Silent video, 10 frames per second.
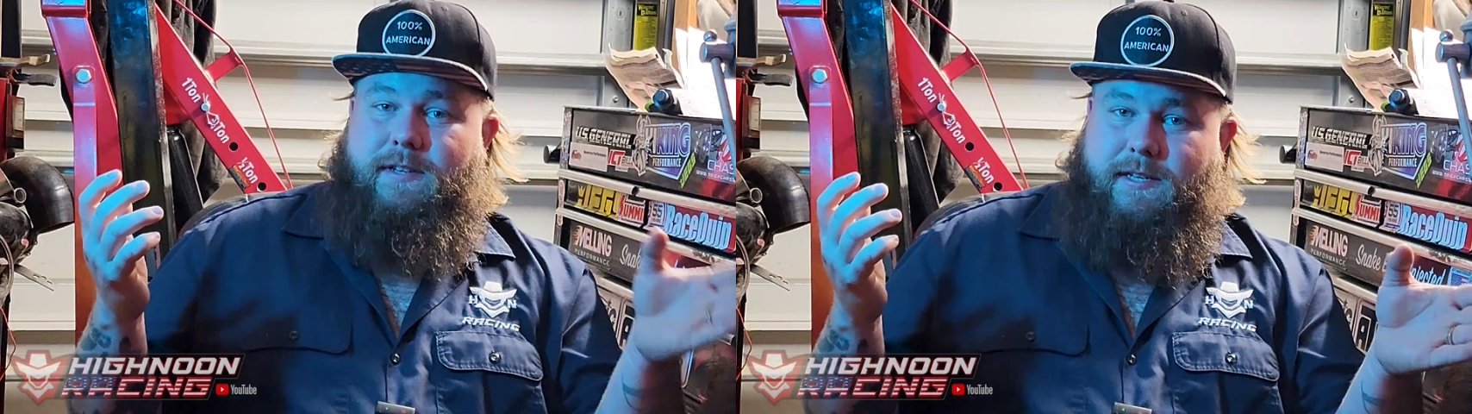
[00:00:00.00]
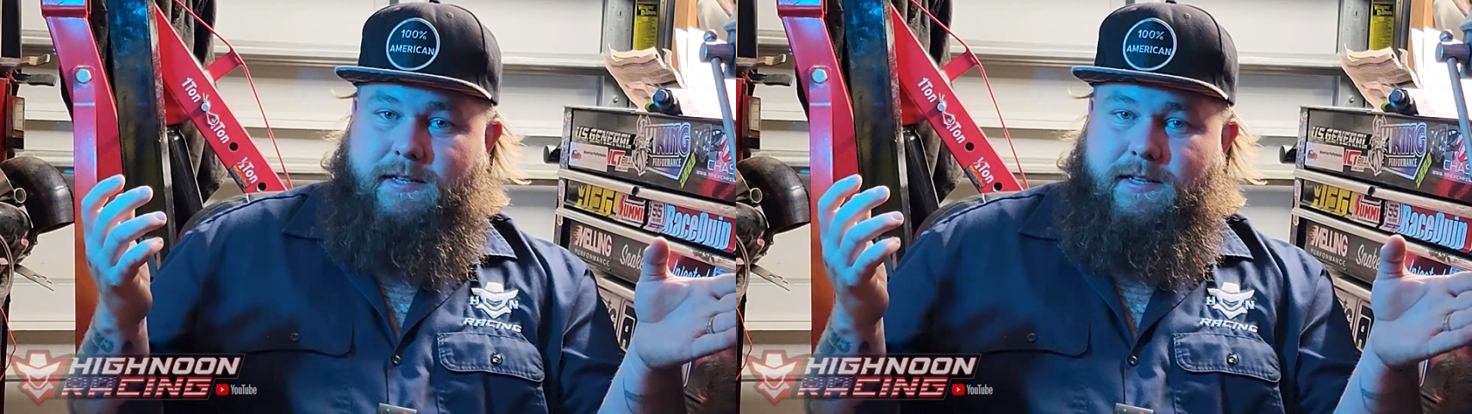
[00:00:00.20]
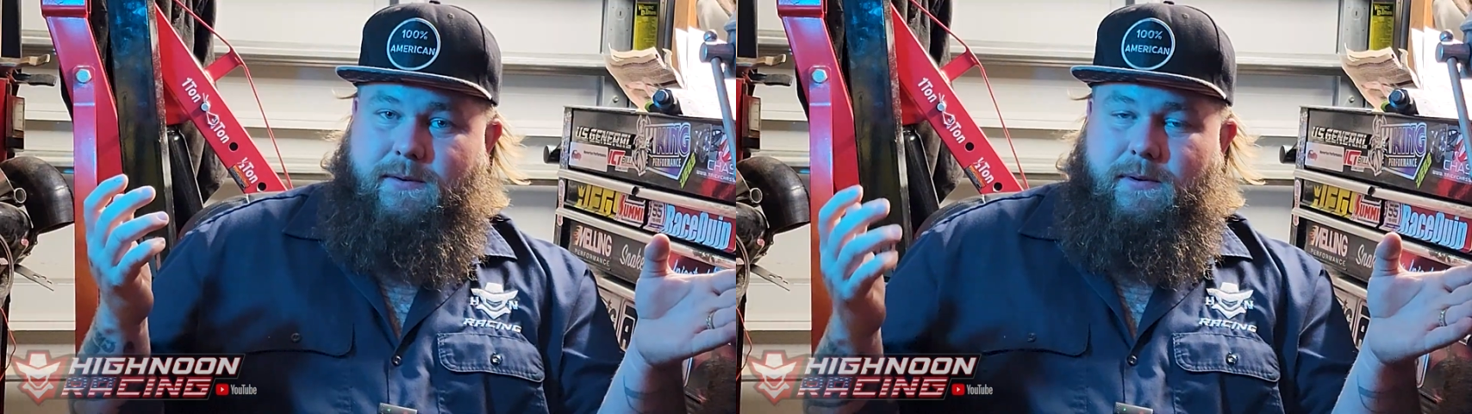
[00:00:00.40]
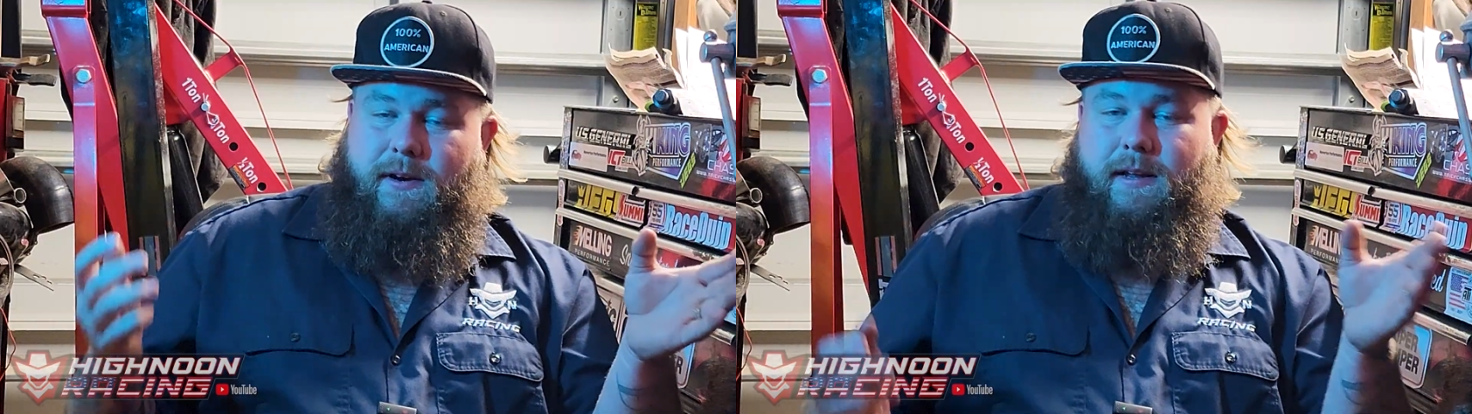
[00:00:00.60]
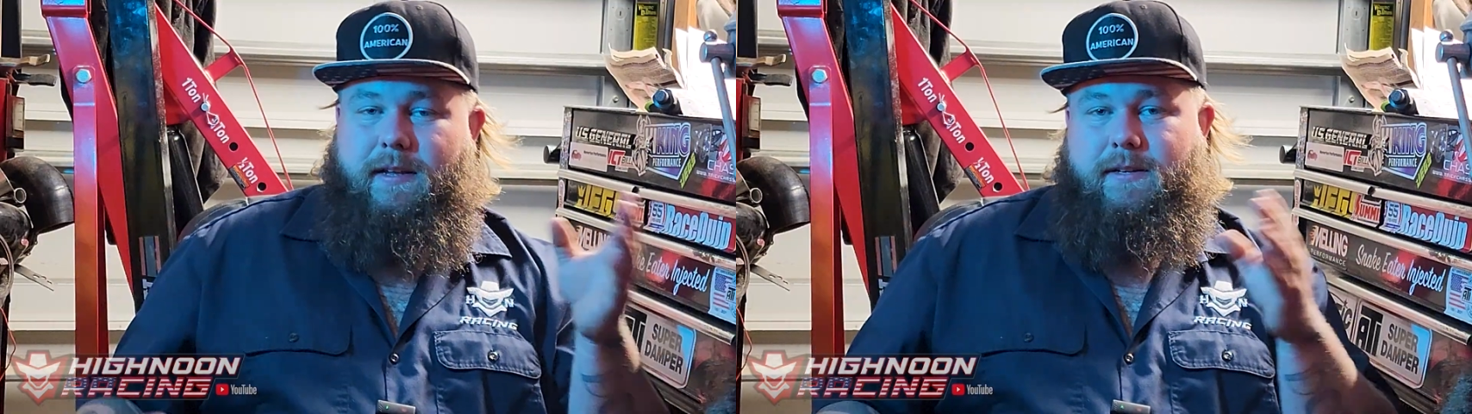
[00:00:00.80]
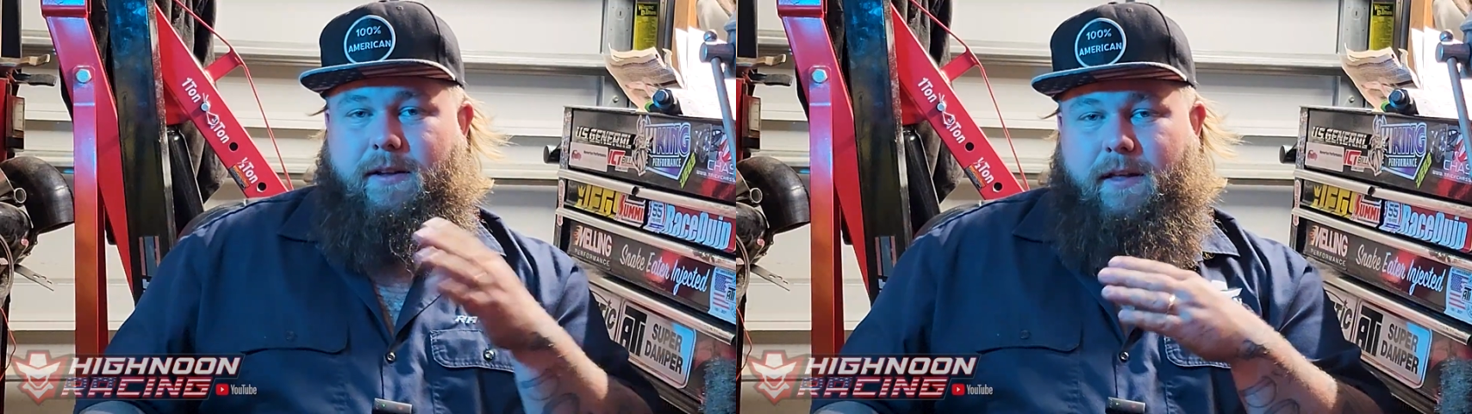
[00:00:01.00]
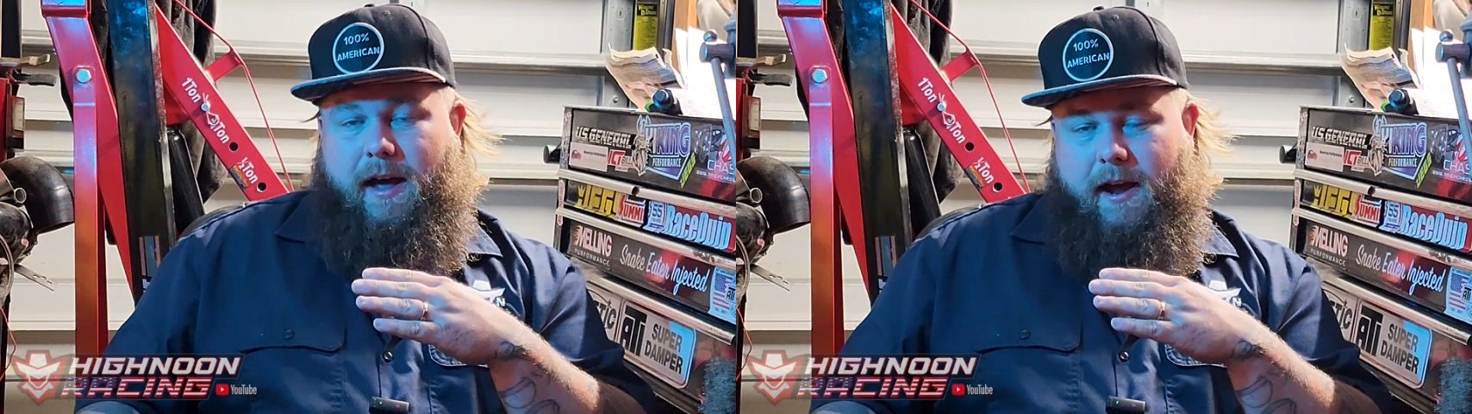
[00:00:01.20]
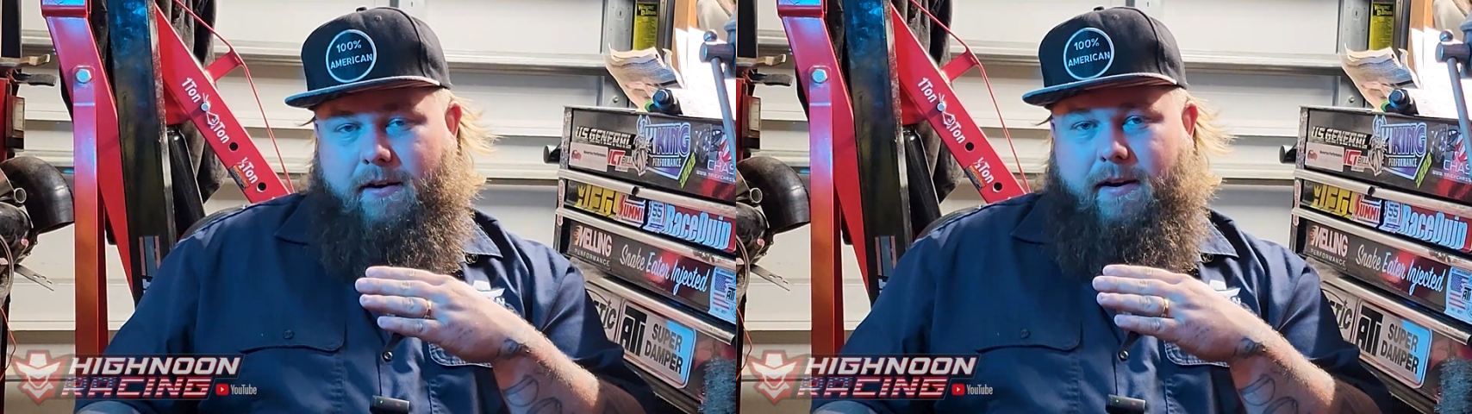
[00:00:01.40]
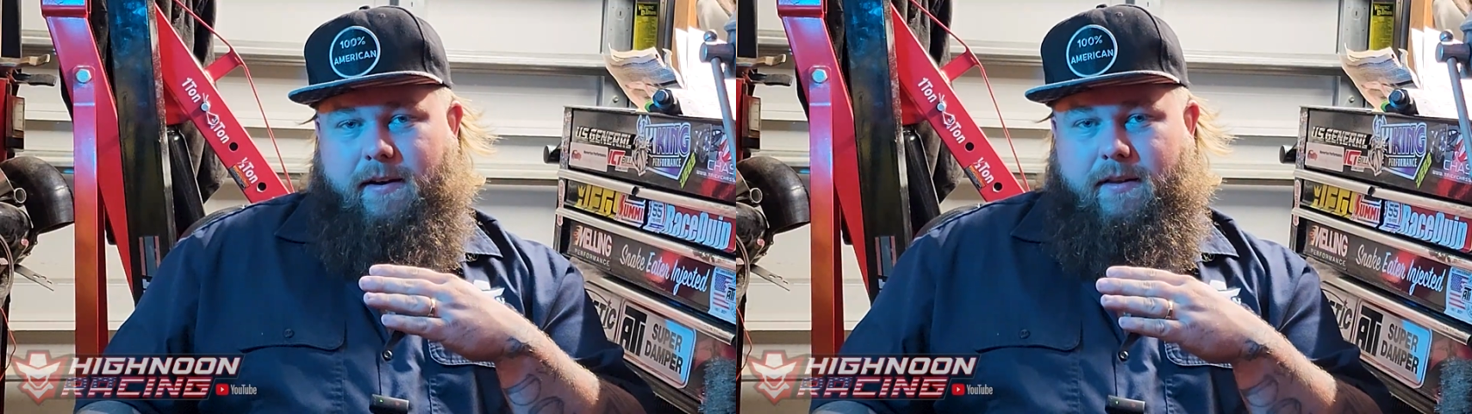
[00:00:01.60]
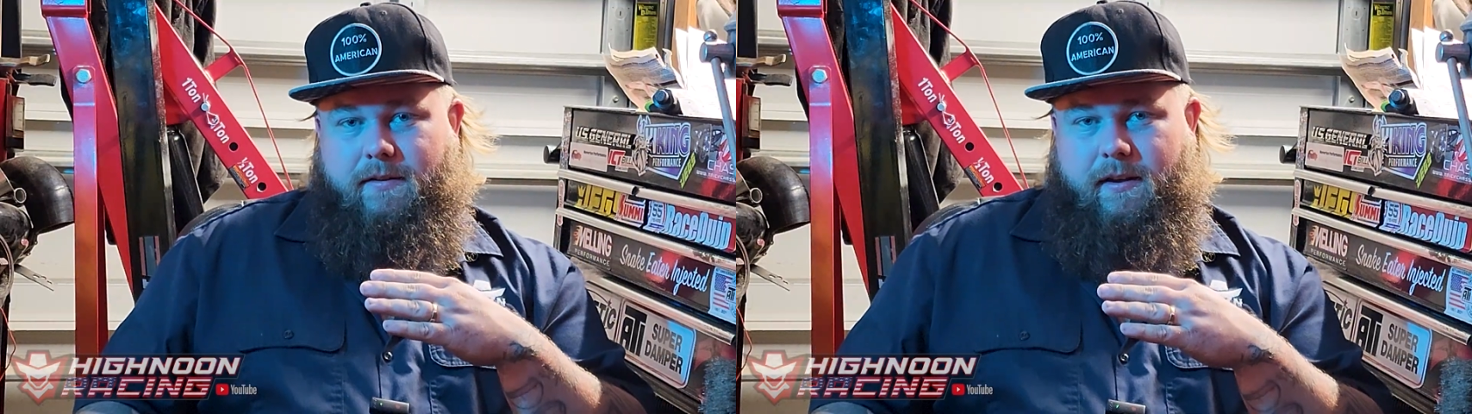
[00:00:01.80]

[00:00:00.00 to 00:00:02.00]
of a 6 to 1, it's on the higher end of the